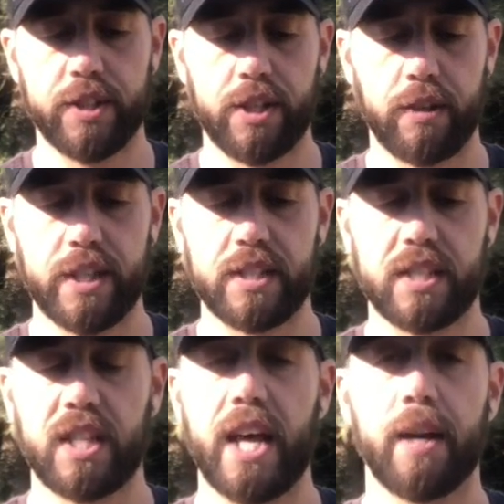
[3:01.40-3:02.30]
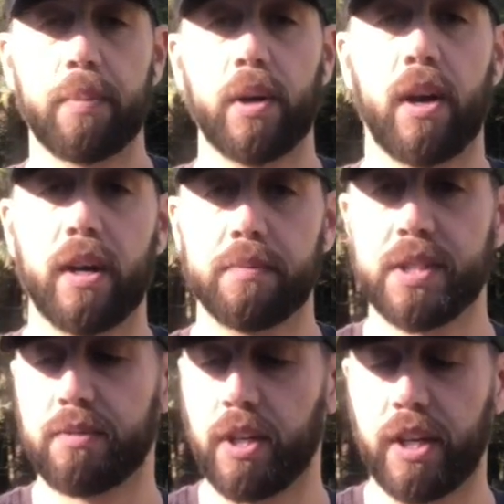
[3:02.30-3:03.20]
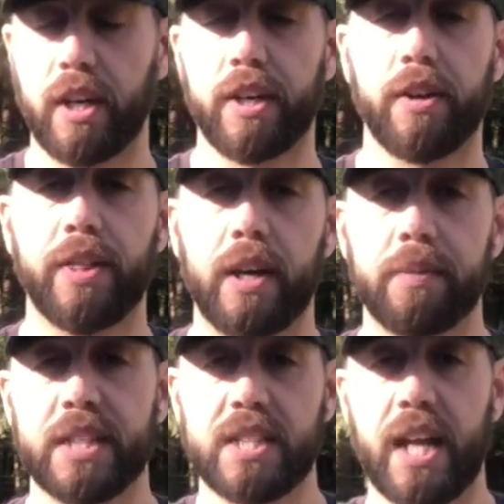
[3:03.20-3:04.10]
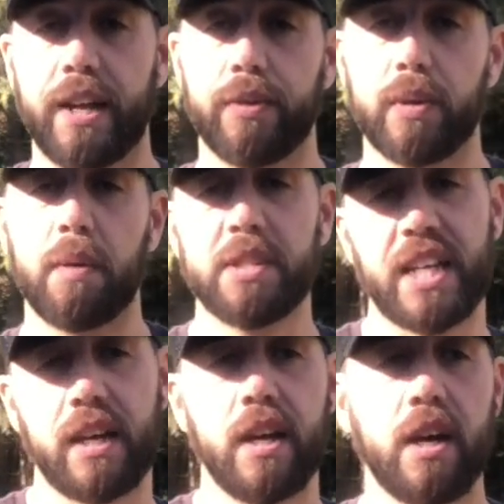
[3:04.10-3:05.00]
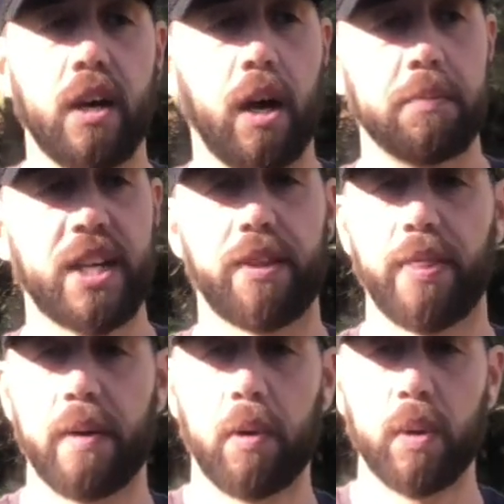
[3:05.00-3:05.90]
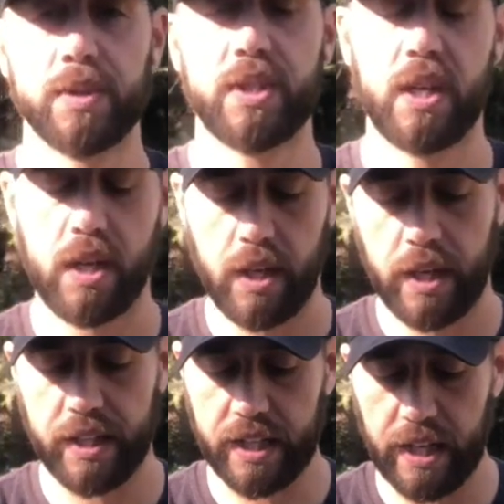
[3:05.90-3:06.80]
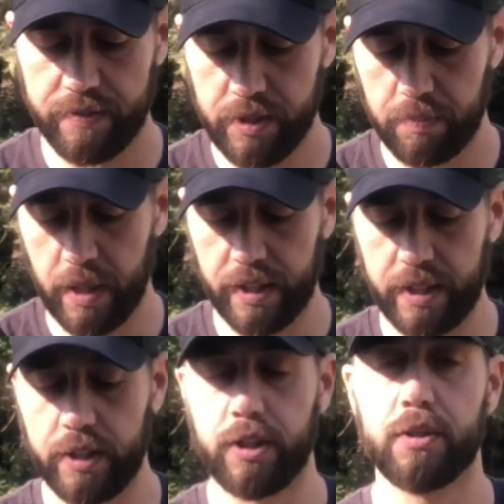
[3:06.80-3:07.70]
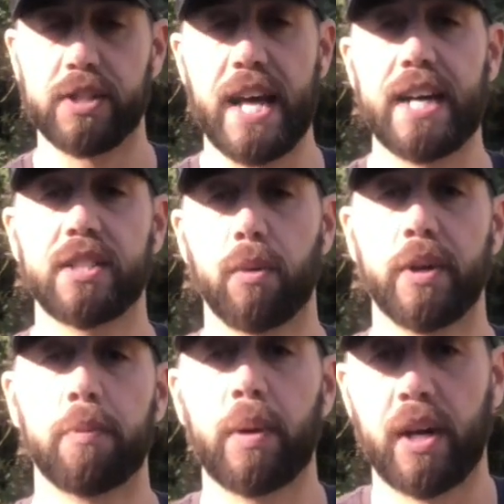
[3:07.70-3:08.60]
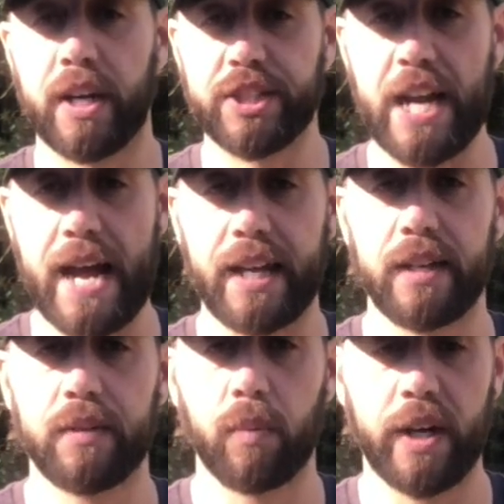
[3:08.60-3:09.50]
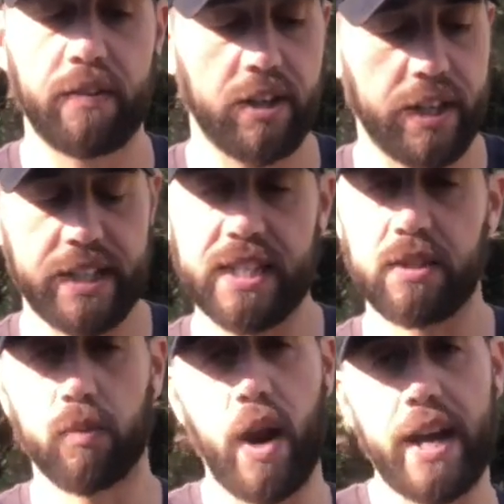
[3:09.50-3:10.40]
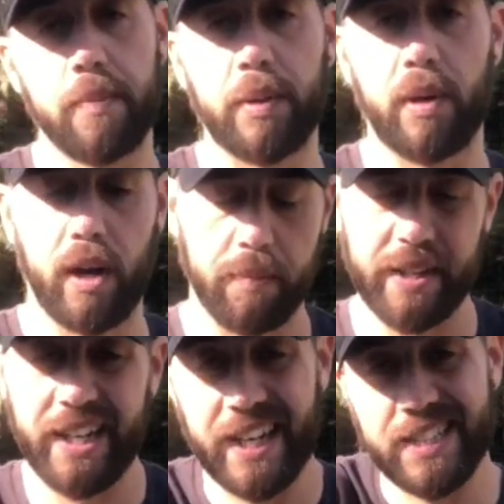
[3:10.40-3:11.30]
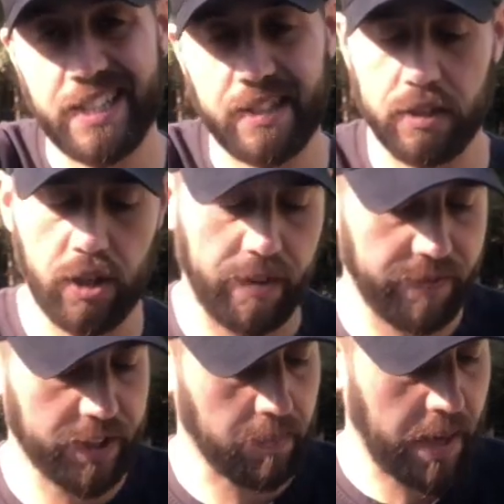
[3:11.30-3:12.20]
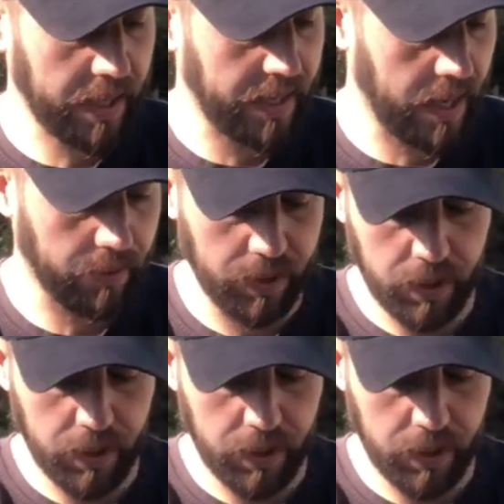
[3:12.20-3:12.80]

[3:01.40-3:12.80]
so it doesn't slide up your arms. You hook it onto your thumb, you can slide it through, almost like thumb holes in the cuffs, but you use that so when you're putting on a jacket and whatever, it doesn't ride up your arm and you got to sit there and try to fish it back down.